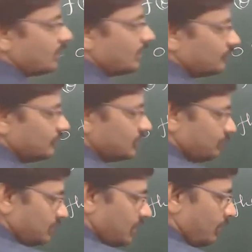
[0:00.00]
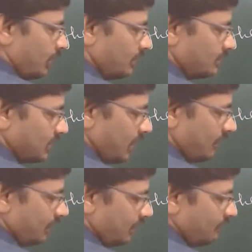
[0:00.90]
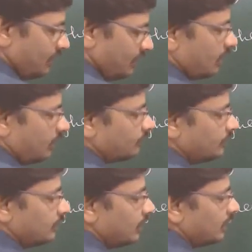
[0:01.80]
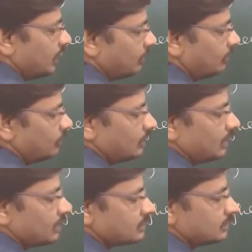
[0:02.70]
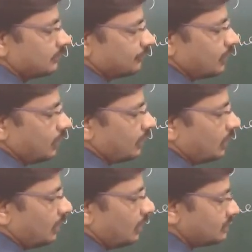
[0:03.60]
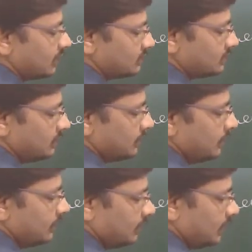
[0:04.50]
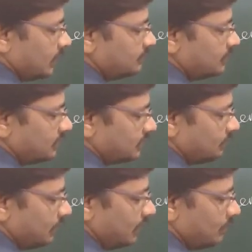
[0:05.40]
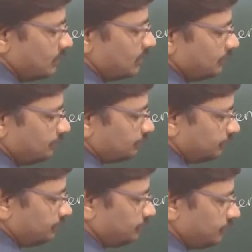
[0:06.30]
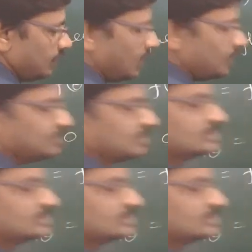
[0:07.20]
of this, the body is having a weight of W, let us say. I call this as mg, simple mg. Mg is